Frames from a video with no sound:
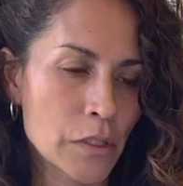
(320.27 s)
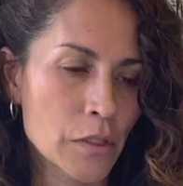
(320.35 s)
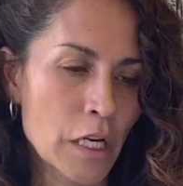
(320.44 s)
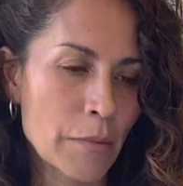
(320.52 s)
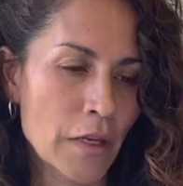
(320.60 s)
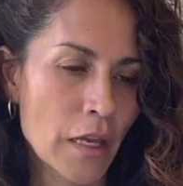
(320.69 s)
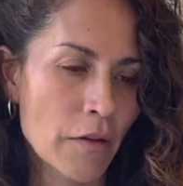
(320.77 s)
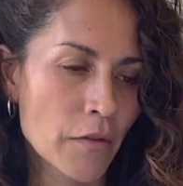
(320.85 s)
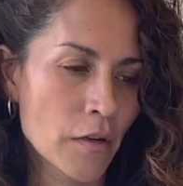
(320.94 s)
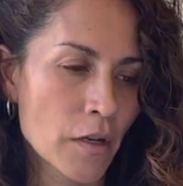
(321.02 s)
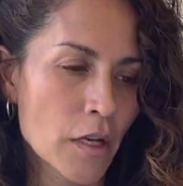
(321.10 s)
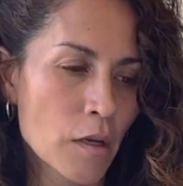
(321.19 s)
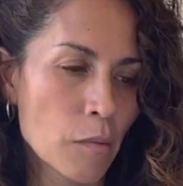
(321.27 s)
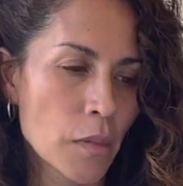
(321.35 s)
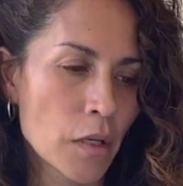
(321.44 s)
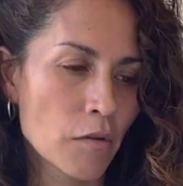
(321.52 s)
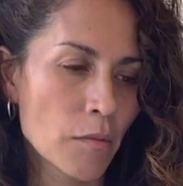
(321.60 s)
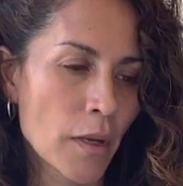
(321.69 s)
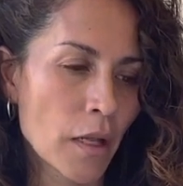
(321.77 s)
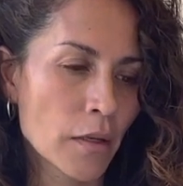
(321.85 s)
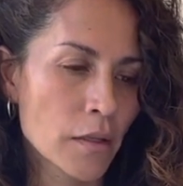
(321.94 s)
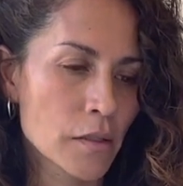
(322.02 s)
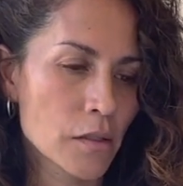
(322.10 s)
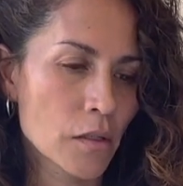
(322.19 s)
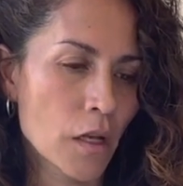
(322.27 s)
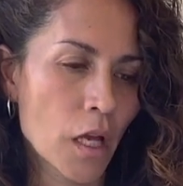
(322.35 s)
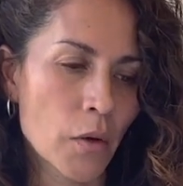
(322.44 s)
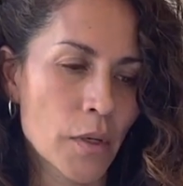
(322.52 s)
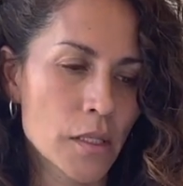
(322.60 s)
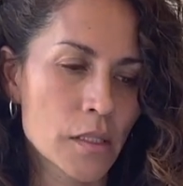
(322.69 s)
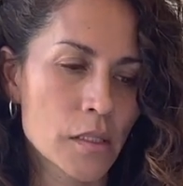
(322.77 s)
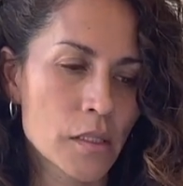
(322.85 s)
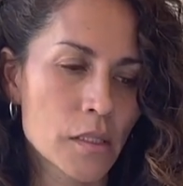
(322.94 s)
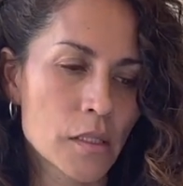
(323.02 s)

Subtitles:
bizarre behavior, being rebellious, always